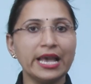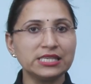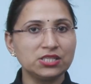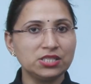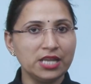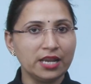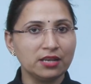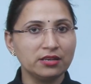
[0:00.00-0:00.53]

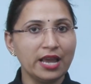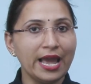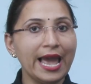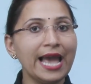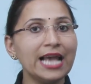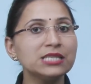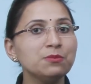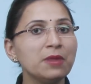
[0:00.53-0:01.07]
extinct
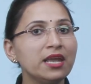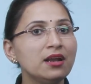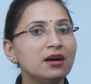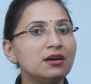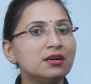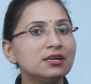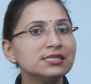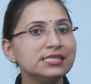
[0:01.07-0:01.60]
as man
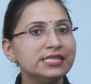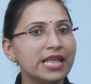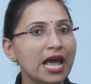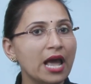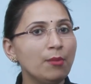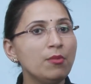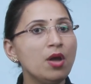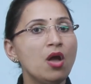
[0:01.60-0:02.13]
herds
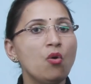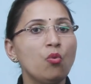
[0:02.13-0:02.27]
them